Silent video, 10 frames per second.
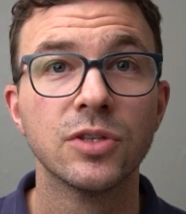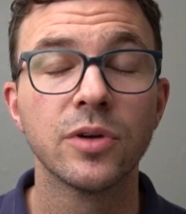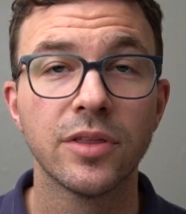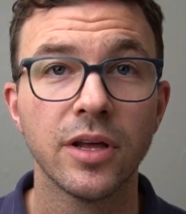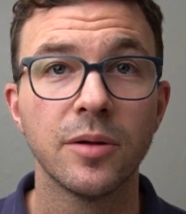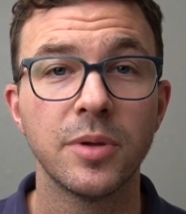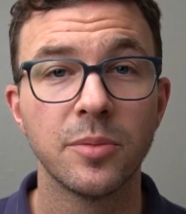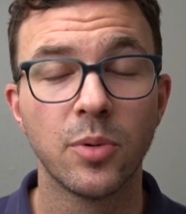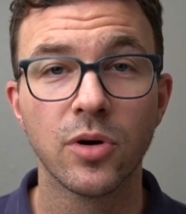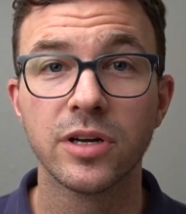So I thought it'd be
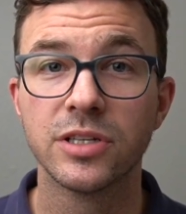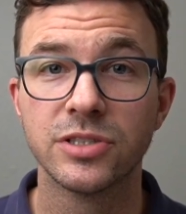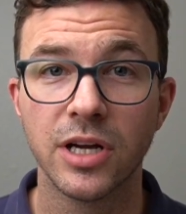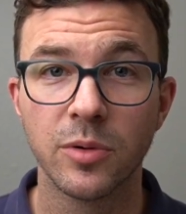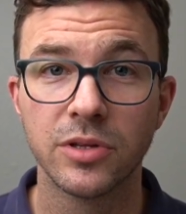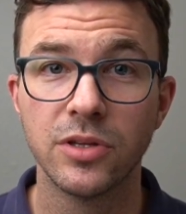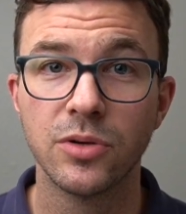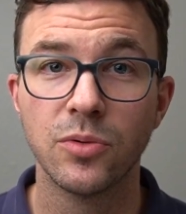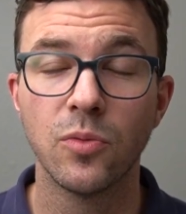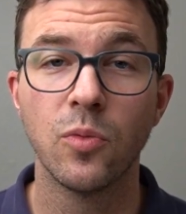important to share with
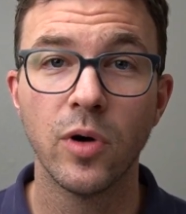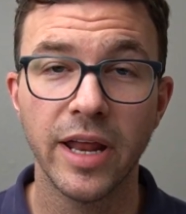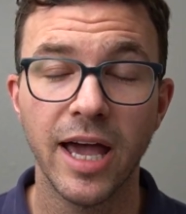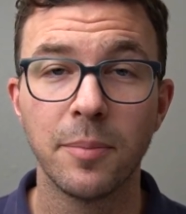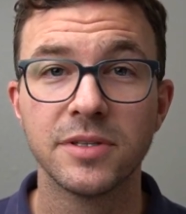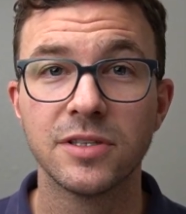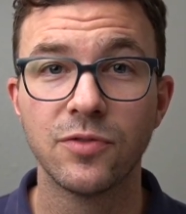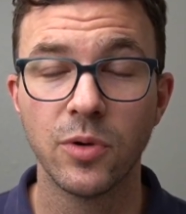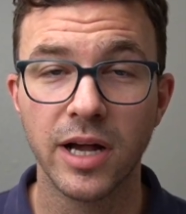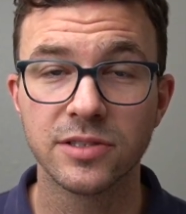you what happens
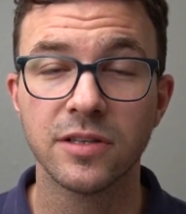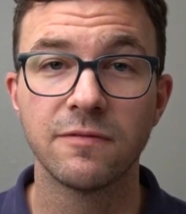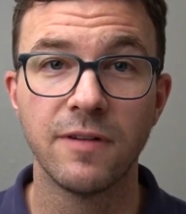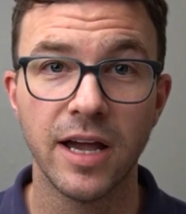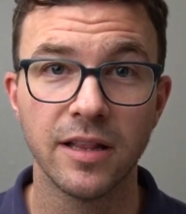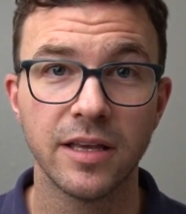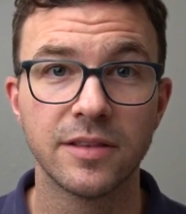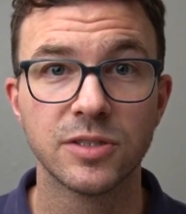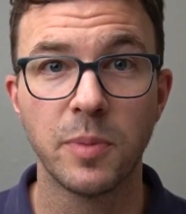if you actually violate this